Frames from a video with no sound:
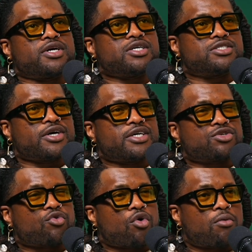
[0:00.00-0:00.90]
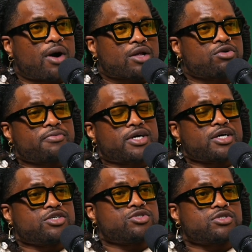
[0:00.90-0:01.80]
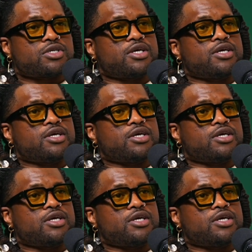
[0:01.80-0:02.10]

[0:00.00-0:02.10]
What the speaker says: considered as a role model, because